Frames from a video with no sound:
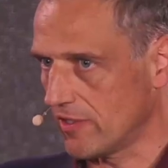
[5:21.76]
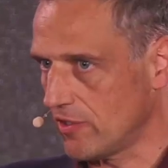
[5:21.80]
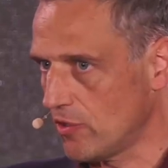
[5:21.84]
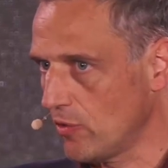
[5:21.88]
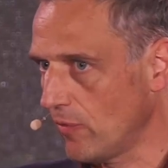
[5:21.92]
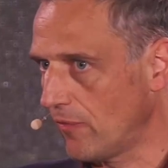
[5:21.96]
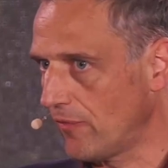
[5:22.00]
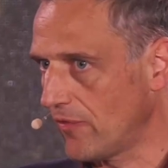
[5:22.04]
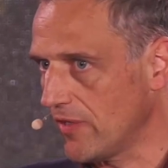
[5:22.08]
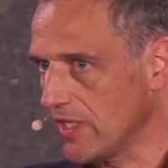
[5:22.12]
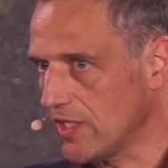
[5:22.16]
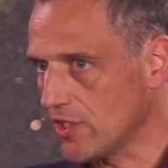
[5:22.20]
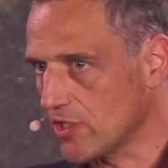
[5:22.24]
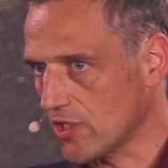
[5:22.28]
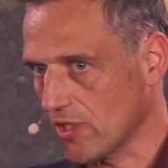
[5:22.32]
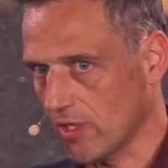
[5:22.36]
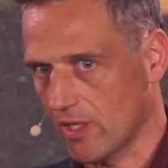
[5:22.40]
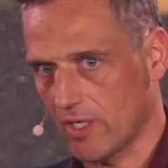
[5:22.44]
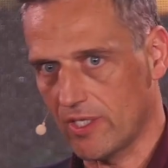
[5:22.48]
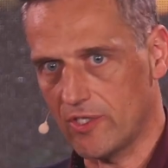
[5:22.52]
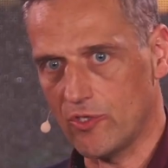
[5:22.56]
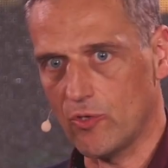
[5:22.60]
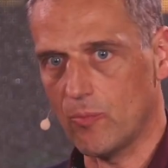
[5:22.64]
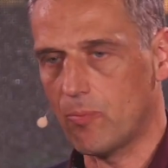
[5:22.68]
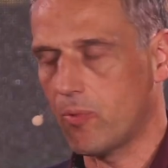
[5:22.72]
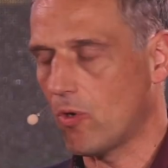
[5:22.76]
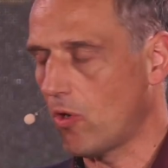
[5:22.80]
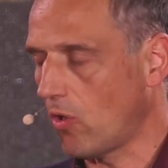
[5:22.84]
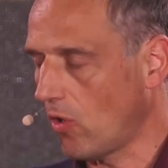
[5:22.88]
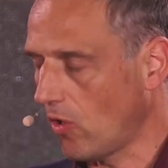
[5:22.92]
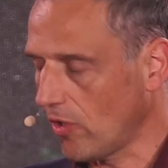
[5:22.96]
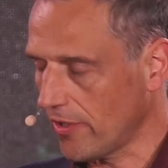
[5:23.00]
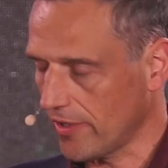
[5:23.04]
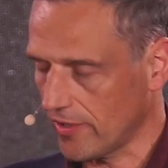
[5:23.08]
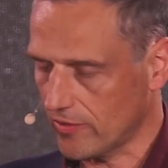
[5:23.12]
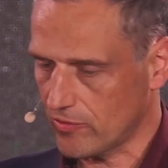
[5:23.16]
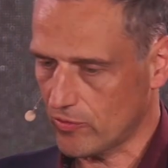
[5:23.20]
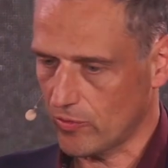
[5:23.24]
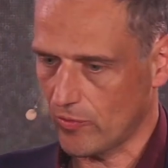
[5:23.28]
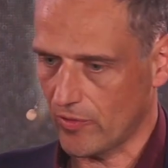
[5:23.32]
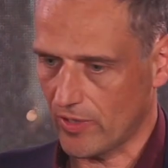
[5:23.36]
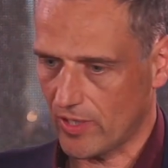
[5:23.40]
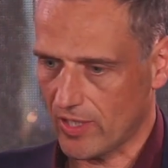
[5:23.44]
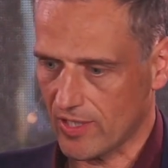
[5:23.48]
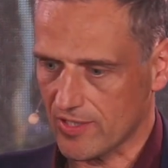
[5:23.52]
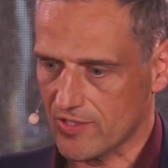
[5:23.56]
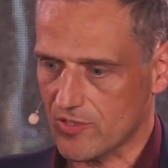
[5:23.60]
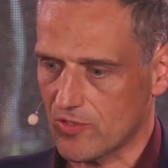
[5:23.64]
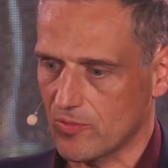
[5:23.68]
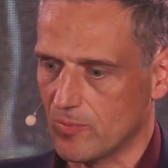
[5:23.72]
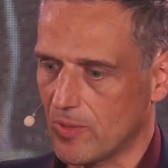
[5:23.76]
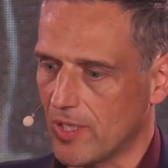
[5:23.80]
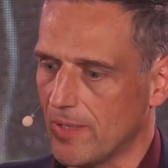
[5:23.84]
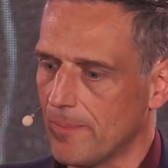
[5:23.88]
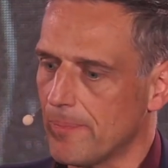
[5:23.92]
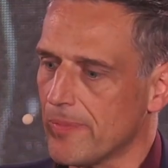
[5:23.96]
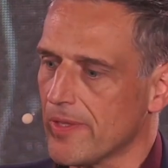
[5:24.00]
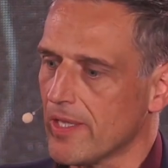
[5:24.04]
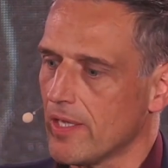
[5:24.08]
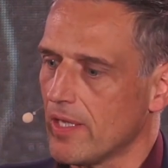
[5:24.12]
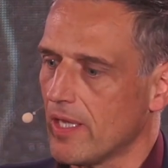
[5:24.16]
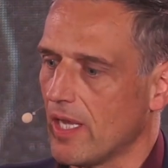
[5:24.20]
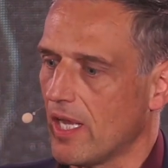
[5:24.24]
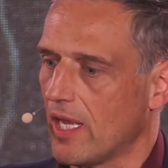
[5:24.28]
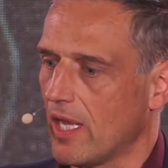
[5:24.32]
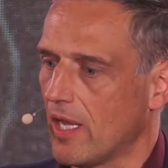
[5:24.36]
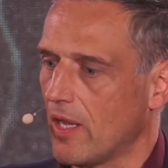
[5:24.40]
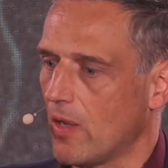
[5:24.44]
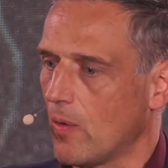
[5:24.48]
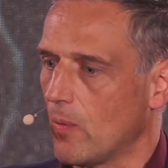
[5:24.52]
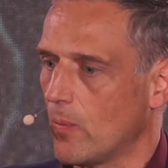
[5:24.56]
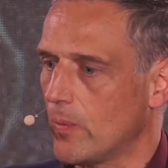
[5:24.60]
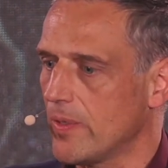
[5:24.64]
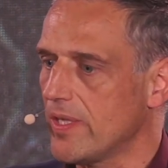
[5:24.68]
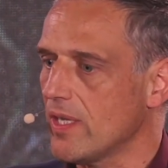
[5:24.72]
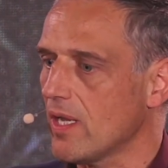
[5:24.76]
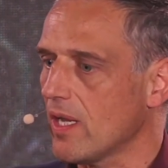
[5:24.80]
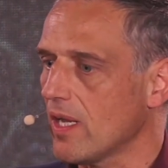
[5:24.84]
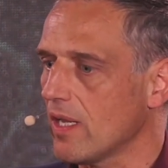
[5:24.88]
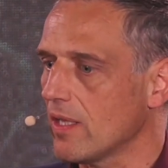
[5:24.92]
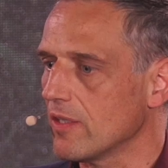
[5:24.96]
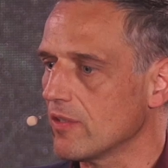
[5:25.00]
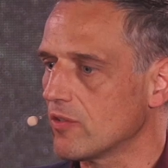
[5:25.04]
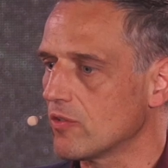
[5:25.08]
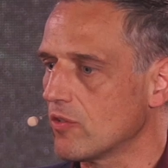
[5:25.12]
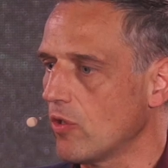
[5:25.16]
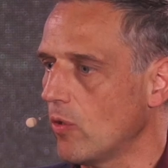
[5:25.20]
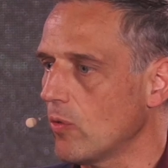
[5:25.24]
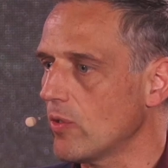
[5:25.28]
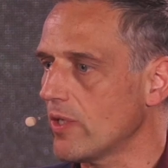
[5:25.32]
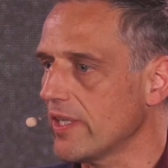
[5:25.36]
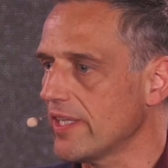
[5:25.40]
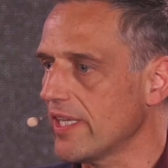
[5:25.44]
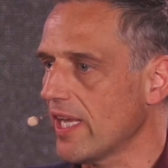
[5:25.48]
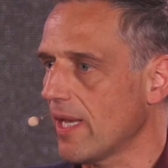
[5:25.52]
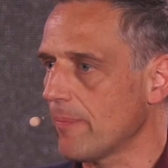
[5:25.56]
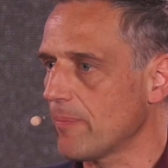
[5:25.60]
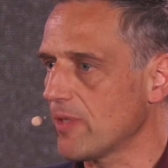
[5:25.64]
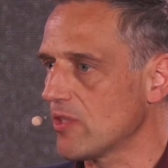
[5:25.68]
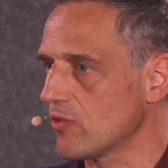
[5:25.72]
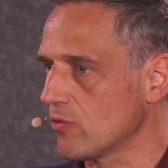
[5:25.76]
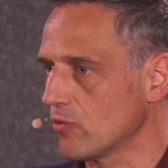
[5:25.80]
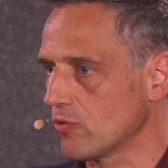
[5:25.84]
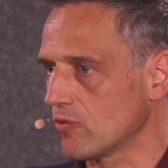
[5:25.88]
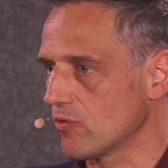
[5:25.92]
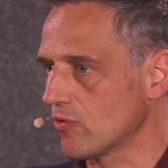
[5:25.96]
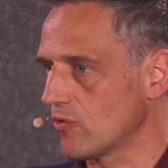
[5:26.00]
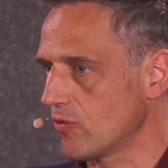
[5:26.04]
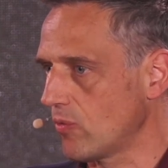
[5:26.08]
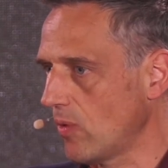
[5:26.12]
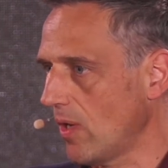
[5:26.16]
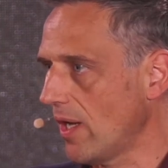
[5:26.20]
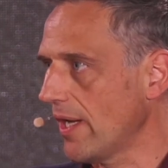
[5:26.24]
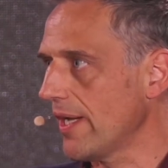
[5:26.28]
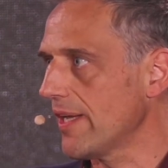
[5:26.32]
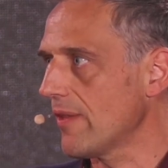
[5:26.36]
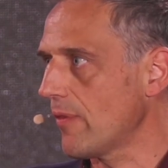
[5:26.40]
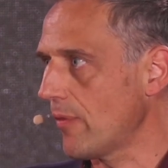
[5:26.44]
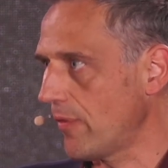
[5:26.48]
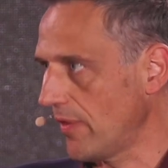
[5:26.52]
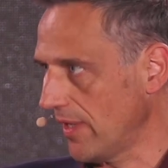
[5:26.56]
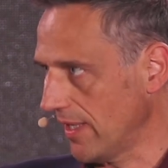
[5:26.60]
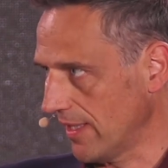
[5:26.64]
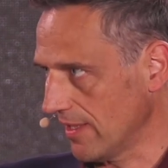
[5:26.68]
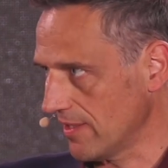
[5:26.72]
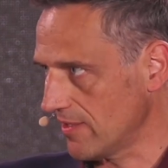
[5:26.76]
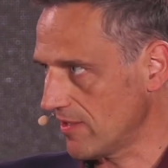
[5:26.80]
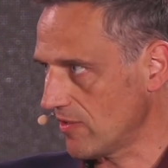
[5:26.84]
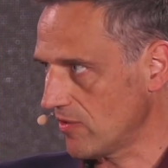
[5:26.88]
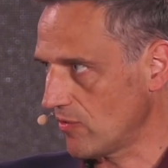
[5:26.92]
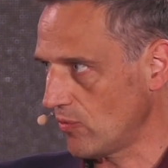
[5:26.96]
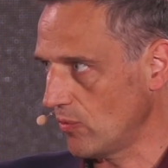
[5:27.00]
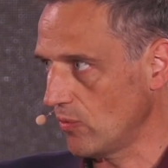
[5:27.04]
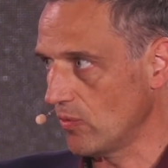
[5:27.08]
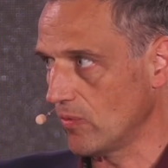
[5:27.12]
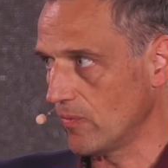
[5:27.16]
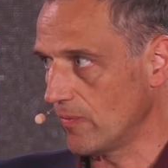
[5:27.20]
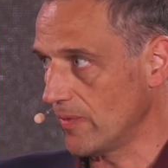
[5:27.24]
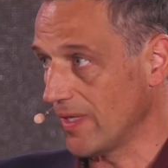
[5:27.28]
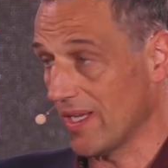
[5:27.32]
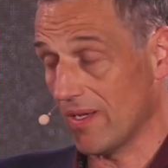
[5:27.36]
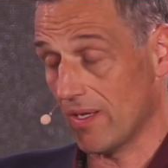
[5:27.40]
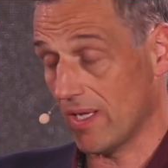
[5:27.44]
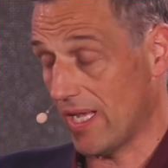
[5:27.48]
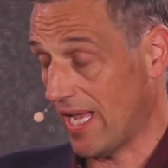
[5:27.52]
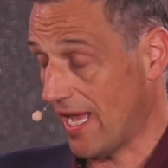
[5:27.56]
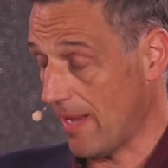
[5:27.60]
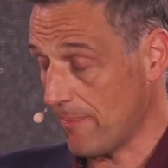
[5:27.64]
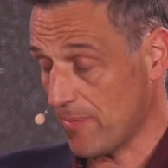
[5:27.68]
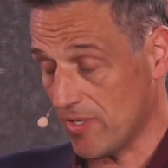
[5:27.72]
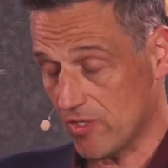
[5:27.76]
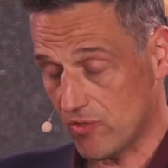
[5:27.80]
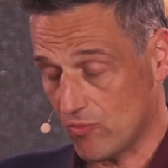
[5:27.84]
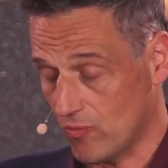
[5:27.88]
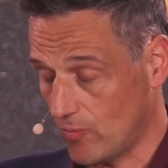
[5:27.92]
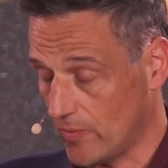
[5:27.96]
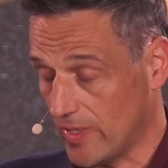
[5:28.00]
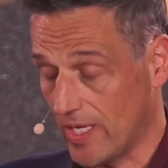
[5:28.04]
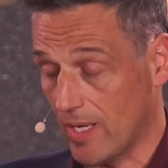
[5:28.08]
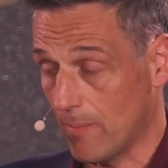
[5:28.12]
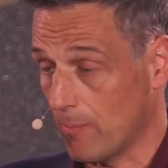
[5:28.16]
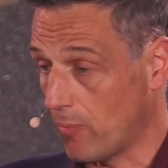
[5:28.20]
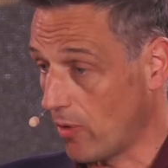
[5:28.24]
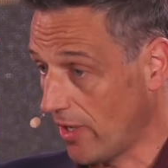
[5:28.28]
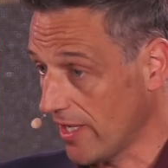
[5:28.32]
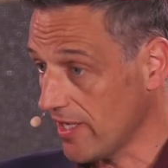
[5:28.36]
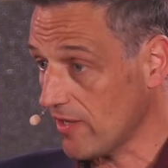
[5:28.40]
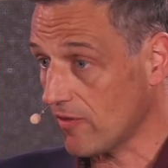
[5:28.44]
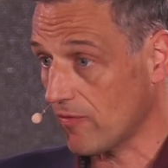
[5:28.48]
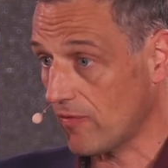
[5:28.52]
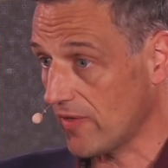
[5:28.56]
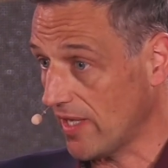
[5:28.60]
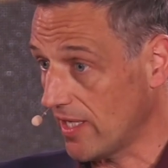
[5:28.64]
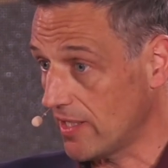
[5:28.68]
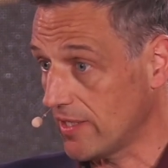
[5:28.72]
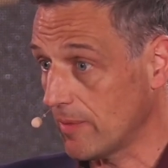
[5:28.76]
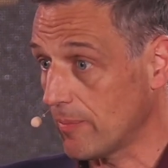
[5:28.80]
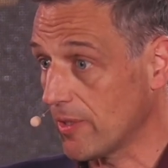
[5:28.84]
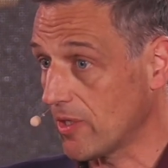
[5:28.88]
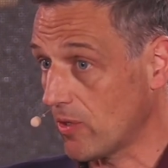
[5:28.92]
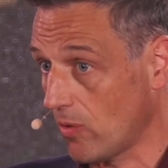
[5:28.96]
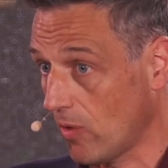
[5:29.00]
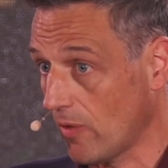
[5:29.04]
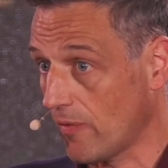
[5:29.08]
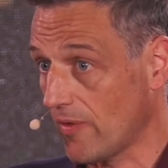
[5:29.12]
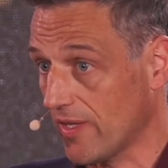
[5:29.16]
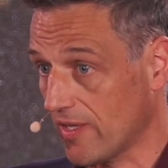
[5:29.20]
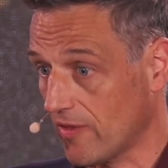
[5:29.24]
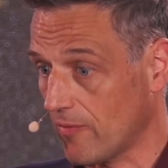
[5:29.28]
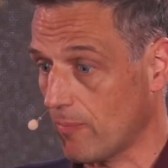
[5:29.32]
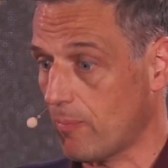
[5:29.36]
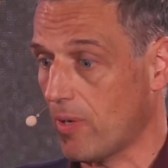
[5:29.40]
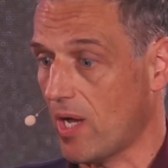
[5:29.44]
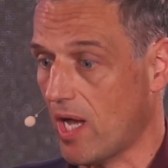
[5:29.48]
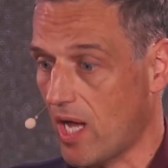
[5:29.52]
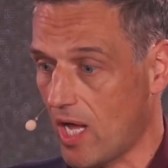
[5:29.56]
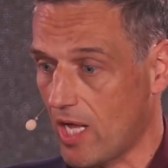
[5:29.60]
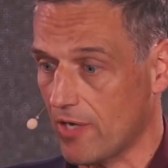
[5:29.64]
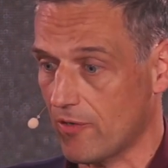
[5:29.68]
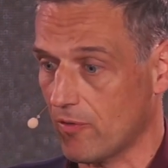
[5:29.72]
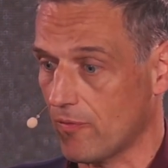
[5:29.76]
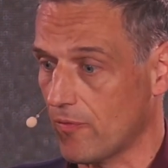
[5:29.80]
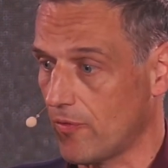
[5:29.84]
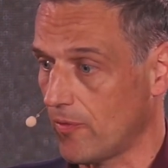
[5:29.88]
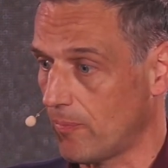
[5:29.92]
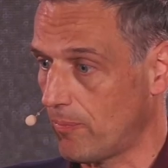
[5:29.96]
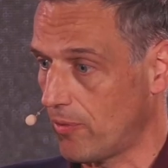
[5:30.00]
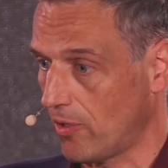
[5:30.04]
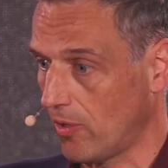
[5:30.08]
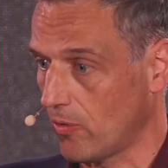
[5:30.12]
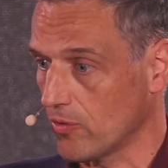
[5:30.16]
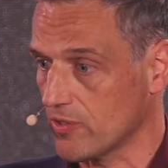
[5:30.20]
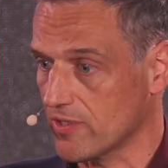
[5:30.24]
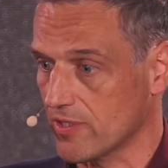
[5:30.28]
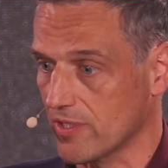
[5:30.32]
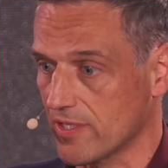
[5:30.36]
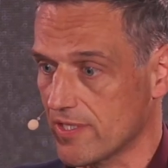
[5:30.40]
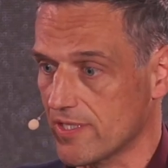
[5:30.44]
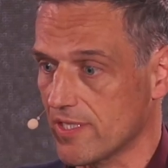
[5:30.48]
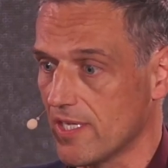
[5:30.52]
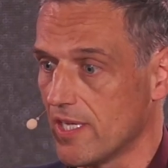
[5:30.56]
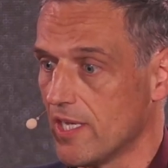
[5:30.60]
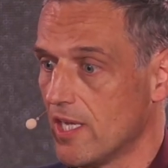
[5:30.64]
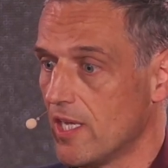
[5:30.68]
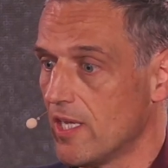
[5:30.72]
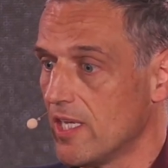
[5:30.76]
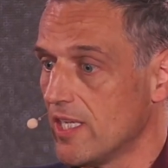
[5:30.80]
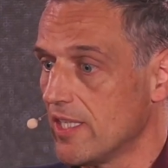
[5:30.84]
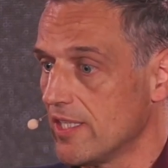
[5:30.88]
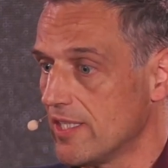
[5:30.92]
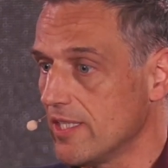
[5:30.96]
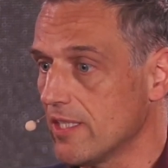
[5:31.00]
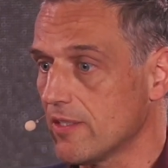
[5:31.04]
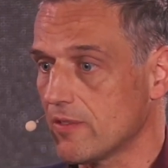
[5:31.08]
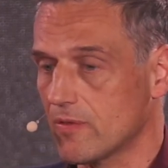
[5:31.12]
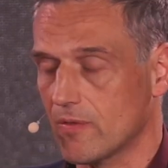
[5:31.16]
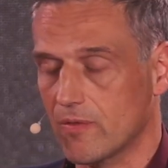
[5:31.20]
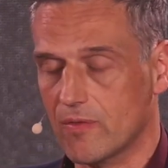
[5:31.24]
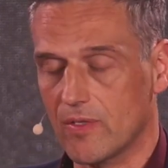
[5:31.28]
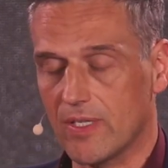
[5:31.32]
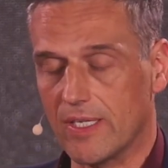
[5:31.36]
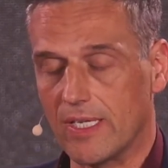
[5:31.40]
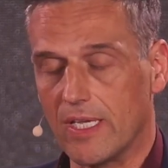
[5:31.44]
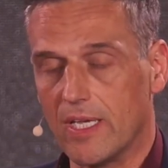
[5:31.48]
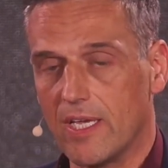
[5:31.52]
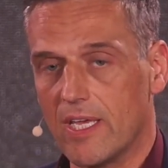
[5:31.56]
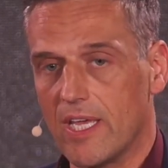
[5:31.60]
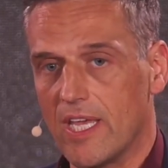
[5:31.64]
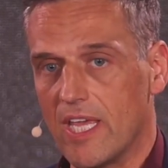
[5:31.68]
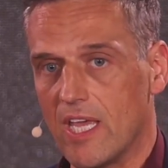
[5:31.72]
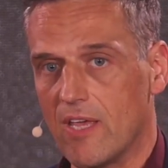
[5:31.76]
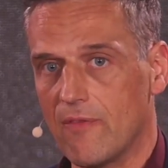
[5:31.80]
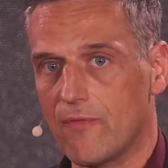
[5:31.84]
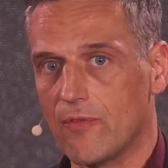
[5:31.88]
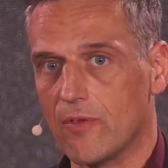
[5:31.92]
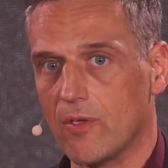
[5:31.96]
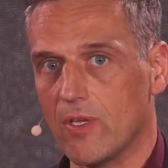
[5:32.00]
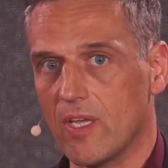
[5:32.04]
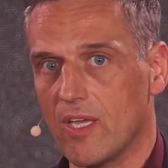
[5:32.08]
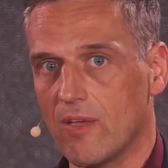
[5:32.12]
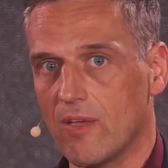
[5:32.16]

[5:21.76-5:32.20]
a new feature, a new product to the customer, we are totally happy to try things. We are happy to embrace failure because that's part of the process. Here's the thing: if